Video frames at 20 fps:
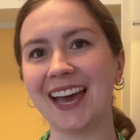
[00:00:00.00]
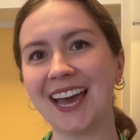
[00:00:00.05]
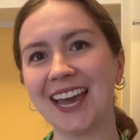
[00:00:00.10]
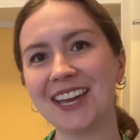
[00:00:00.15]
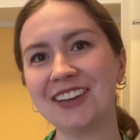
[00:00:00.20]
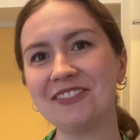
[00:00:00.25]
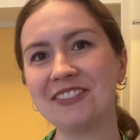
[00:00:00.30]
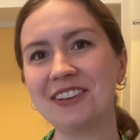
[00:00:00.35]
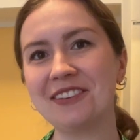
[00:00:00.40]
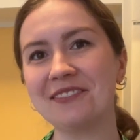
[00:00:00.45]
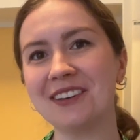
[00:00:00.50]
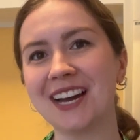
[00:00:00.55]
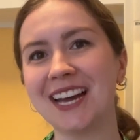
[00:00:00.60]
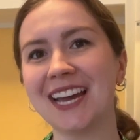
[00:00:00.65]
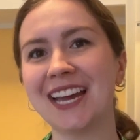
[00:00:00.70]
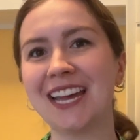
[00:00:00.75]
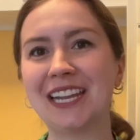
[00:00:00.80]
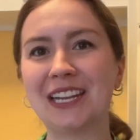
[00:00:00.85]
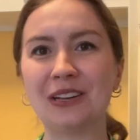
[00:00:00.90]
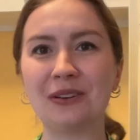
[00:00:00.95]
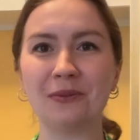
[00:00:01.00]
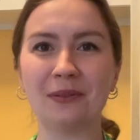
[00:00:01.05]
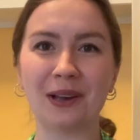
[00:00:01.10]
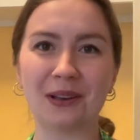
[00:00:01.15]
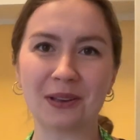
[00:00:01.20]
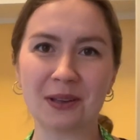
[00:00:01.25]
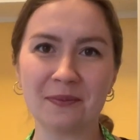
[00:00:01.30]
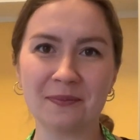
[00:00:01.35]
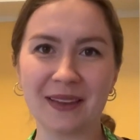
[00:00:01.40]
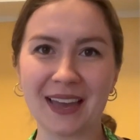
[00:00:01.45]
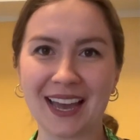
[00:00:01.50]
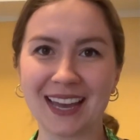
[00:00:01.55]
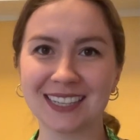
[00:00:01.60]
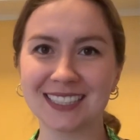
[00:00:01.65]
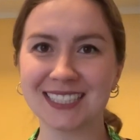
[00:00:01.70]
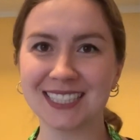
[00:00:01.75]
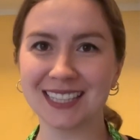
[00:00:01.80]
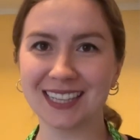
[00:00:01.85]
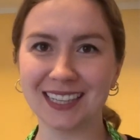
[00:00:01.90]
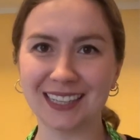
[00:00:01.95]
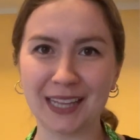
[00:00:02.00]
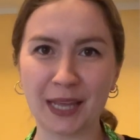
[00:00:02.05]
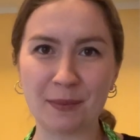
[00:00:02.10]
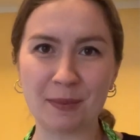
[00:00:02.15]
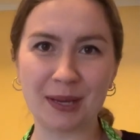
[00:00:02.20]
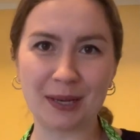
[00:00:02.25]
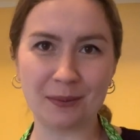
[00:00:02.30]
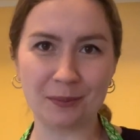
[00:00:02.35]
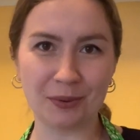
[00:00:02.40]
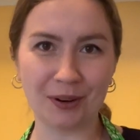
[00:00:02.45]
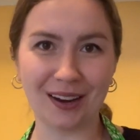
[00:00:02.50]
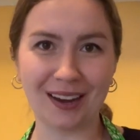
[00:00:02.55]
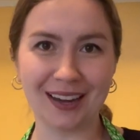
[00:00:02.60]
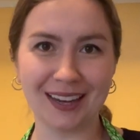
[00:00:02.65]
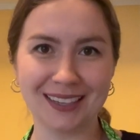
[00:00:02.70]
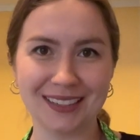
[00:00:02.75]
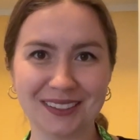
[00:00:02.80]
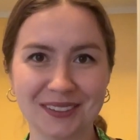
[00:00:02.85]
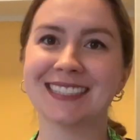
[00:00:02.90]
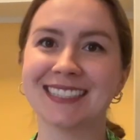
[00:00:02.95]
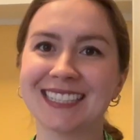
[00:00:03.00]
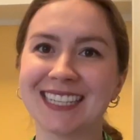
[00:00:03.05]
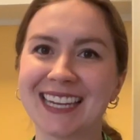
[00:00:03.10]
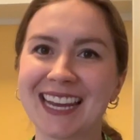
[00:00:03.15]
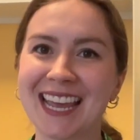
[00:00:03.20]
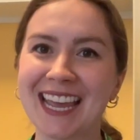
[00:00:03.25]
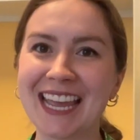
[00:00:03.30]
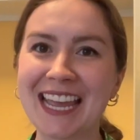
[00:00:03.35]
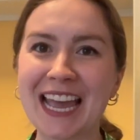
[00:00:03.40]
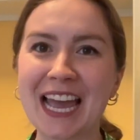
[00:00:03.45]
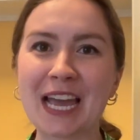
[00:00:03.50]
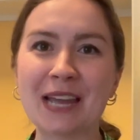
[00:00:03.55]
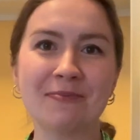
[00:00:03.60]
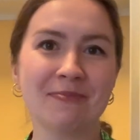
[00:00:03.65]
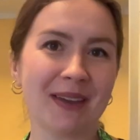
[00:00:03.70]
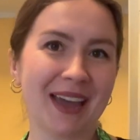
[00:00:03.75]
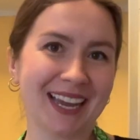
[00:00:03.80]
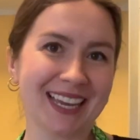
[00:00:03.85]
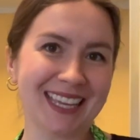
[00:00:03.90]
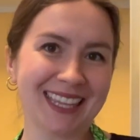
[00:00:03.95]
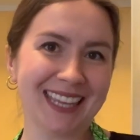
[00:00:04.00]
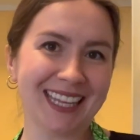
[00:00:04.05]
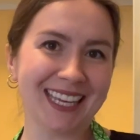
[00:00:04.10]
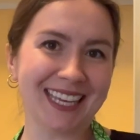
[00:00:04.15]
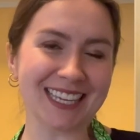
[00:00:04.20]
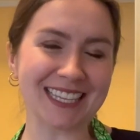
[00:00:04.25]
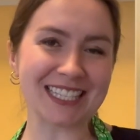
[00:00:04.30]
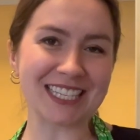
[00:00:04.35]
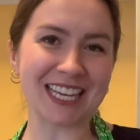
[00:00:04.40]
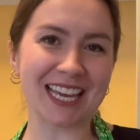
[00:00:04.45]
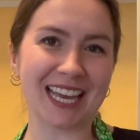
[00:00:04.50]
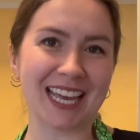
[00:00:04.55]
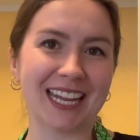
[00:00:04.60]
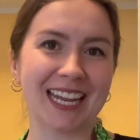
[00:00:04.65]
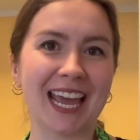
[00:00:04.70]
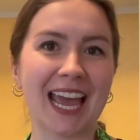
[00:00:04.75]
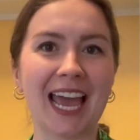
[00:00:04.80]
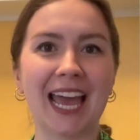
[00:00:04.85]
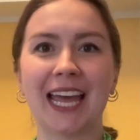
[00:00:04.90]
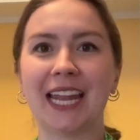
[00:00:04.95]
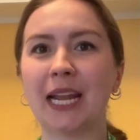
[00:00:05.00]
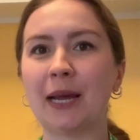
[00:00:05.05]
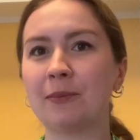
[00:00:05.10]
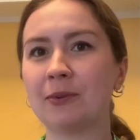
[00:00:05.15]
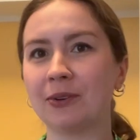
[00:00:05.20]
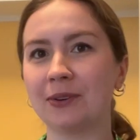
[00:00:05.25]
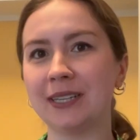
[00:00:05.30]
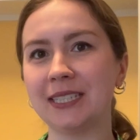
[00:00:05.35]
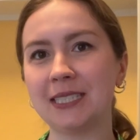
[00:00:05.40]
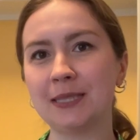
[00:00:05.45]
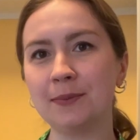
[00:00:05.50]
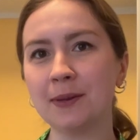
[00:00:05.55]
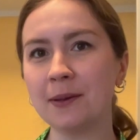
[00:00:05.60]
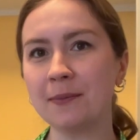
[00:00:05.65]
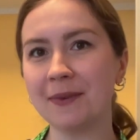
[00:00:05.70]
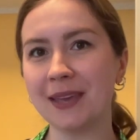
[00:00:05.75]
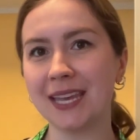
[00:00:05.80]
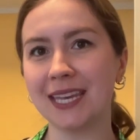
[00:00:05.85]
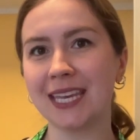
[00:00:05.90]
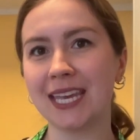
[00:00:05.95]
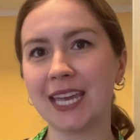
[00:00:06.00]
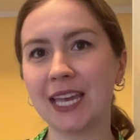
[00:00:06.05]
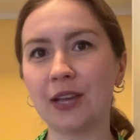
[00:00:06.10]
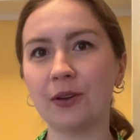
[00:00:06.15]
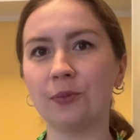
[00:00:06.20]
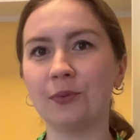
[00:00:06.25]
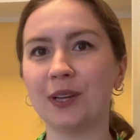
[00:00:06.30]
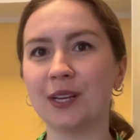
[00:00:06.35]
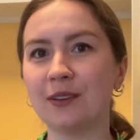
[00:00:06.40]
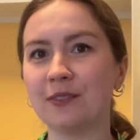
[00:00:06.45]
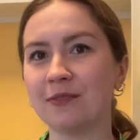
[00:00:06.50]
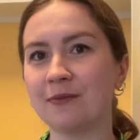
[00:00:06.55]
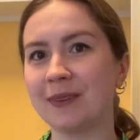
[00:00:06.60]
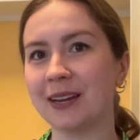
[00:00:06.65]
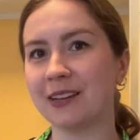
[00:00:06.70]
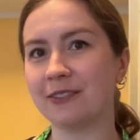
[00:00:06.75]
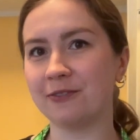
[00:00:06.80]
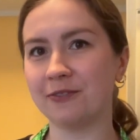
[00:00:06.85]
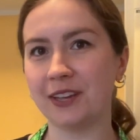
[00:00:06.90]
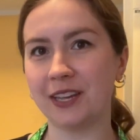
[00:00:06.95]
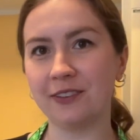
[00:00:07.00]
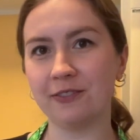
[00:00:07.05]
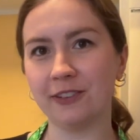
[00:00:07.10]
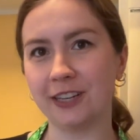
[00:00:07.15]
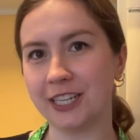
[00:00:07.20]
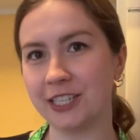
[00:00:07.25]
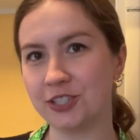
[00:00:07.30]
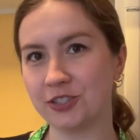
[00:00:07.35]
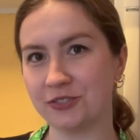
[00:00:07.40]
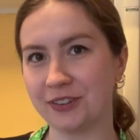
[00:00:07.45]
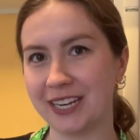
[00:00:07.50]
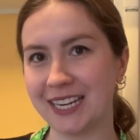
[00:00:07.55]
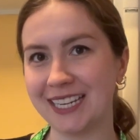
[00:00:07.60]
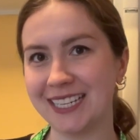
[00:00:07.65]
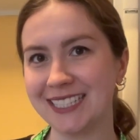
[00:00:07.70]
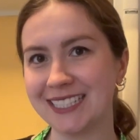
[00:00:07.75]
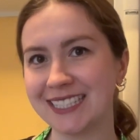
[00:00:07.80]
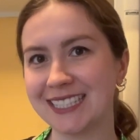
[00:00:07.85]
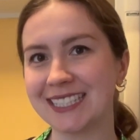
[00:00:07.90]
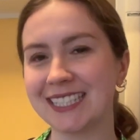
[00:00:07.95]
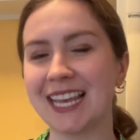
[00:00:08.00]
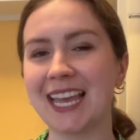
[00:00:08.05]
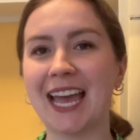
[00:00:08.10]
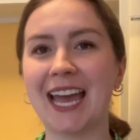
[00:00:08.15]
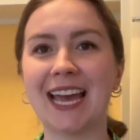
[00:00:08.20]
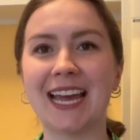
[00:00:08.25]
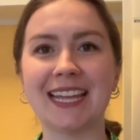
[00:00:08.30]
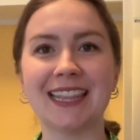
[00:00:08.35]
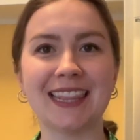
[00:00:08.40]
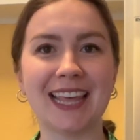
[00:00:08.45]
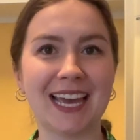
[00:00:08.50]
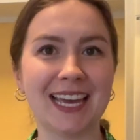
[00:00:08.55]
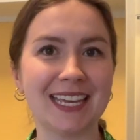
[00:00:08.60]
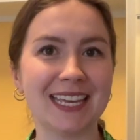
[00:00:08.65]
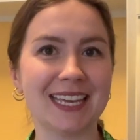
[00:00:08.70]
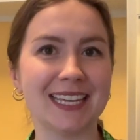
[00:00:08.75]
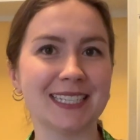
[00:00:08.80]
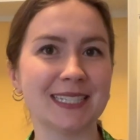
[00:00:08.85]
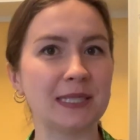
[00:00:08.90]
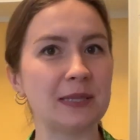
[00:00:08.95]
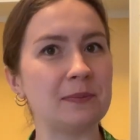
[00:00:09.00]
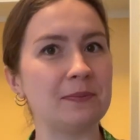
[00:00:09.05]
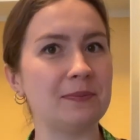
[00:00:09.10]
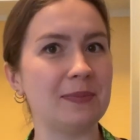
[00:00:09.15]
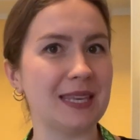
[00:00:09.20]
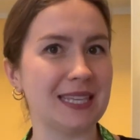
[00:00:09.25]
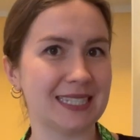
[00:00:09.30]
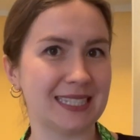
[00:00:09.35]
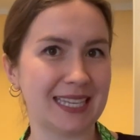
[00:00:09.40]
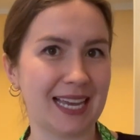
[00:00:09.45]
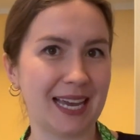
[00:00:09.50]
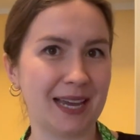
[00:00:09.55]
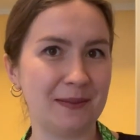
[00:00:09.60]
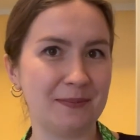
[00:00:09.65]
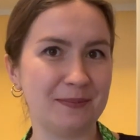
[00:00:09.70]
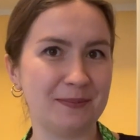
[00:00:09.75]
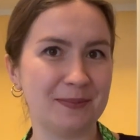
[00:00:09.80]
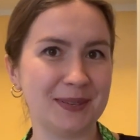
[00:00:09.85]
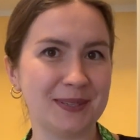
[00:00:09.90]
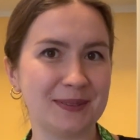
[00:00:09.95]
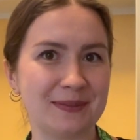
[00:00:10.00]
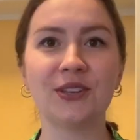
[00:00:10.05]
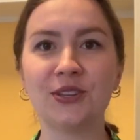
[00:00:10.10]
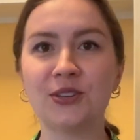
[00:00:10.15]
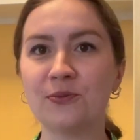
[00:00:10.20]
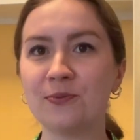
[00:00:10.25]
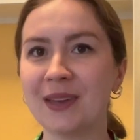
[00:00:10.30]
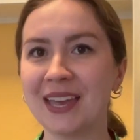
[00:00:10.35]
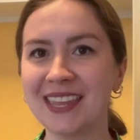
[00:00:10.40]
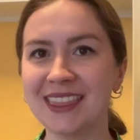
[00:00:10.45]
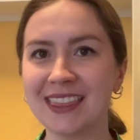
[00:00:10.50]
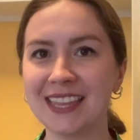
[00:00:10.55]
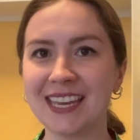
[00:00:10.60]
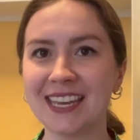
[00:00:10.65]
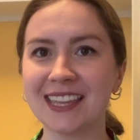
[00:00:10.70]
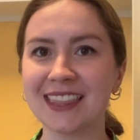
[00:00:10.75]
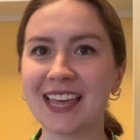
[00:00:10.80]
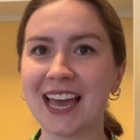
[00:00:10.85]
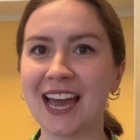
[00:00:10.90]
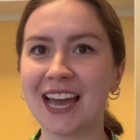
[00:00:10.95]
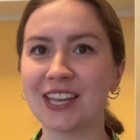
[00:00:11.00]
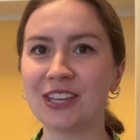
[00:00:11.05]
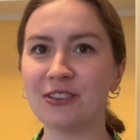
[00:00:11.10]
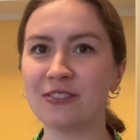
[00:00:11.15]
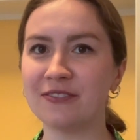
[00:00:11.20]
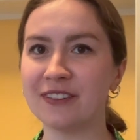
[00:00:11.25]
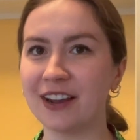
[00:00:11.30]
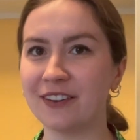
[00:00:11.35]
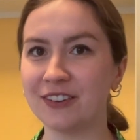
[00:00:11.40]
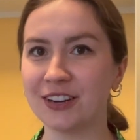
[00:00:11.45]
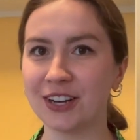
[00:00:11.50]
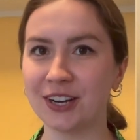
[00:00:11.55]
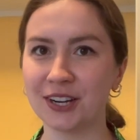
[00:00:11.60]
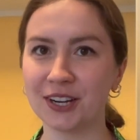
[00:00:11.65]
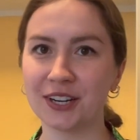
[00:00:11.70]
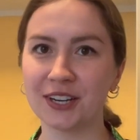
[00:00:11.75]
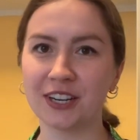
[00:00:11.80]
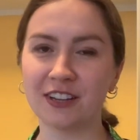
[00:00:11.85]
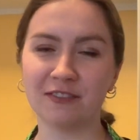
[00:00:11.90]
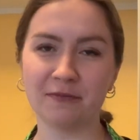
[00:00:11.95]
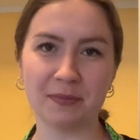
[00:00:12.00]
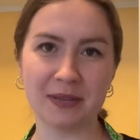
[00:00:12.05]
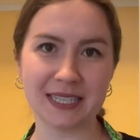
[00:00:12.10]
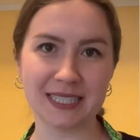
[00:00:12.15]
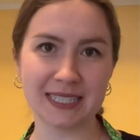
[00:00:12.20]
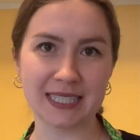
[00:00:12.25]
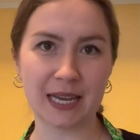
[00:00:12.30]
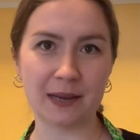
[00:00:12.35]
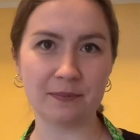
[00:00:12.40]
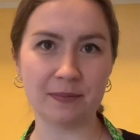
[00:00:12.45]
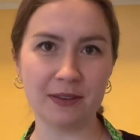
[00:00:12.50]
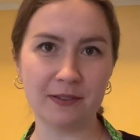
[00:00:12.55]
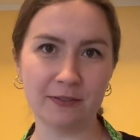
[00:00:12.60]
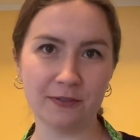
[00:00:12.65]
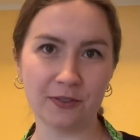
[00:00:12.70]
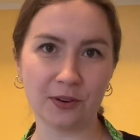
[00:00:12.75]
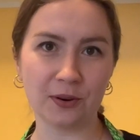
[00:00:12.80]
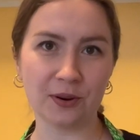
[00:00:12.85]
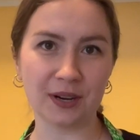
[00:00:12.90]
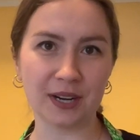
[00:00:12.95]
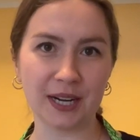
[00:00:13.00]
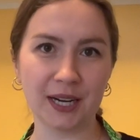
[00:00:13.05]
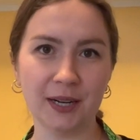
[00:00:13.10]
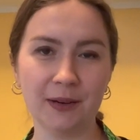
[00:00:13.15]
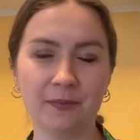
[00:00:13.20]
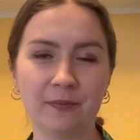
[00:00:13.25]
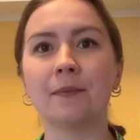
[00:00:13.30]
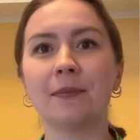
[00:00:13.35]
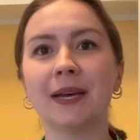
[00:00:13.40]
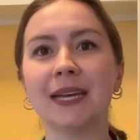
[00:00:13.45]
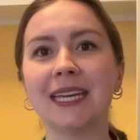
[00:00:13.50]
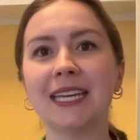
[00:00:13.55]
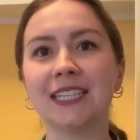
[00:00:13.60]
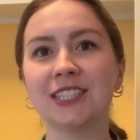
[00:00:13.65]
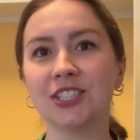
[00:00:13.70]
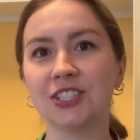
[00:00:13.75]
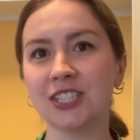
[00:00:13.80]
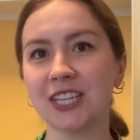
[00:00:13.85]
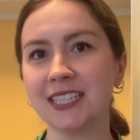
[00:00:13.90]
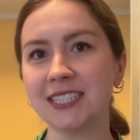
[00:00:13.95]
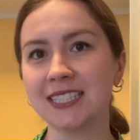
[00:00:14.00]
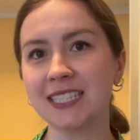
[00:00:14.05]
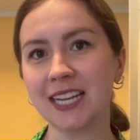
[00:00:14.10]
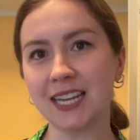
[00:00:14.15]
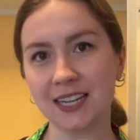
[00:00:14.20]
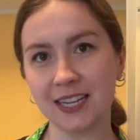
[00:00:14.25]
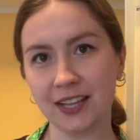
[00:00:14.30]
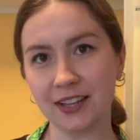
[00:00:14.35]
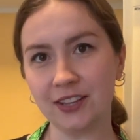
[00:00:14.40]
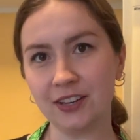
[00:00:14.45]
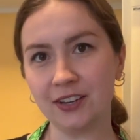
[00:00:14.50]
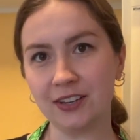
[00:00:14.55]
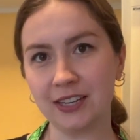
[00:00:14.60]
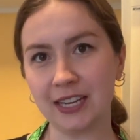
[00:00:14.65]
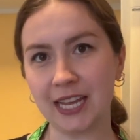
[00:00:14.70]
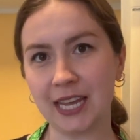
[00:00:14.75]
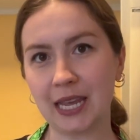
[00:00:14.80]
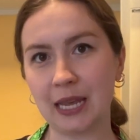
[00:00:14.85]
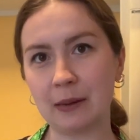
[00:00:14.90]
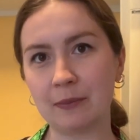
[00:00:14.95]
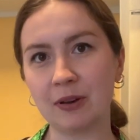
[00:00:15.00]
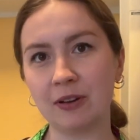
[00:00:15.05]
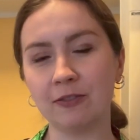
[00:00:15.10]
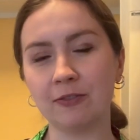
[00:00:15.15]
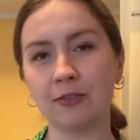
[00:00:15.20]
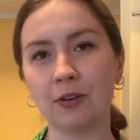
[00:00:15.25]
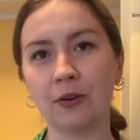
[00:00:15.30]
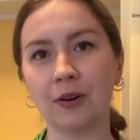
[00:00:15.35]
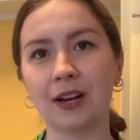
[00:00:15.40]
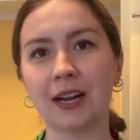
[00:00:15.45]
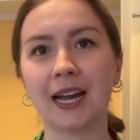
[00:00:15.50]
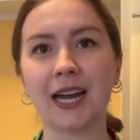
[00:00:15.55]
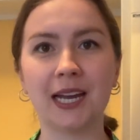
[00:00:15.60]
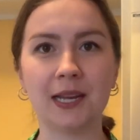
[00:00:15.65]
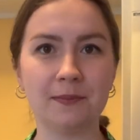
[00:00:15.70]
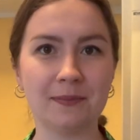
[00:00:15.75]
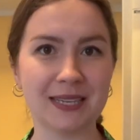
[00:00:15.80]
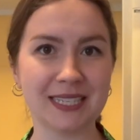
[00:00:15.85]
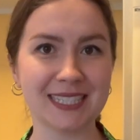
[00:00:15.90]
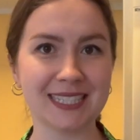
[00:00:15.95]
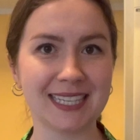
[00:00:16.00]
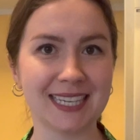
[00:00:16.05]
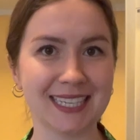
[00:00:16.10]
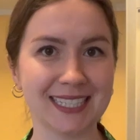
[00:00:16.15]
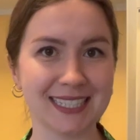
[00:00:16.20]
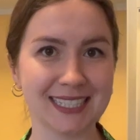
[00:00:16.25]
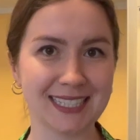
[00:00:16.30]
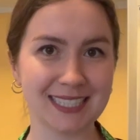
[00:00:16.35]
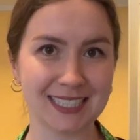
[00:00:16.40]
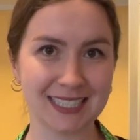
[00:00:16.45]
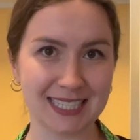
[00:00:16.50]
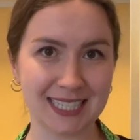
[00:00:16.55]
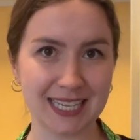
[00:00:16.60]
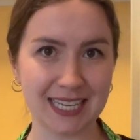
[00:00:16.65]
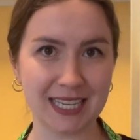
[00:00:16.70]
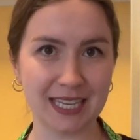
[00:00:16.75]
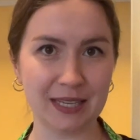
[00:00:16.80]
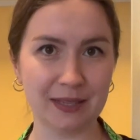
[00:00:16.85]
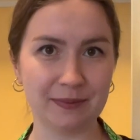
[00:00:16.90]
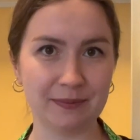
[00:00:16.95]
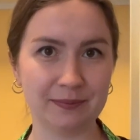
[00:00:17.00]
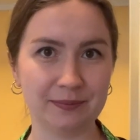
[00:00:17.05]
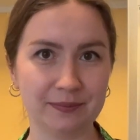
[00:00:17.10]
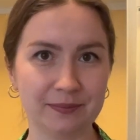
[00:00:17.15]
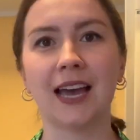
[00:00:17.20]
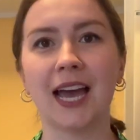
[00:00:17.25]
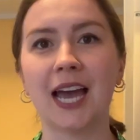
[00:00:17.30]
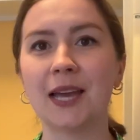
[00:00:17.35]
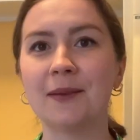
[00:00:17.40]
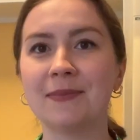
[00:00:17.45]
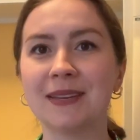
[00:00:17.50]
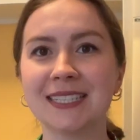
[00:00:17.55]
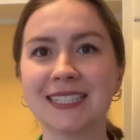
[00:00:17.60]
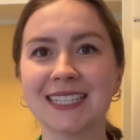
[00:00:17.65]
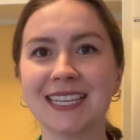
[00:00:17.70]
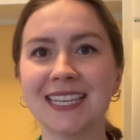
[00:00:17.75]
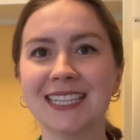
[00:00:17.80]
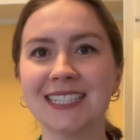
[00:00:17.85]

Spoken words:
Hi everyone, welcome back to the Lemon Abroad. Today I'm back in the kitchen and I'm going to be making one of my favorite drinks, and that is Bissap. You may think that you've never heard of Bissap before, but it's just another name for hibiscus tea. Hibiscus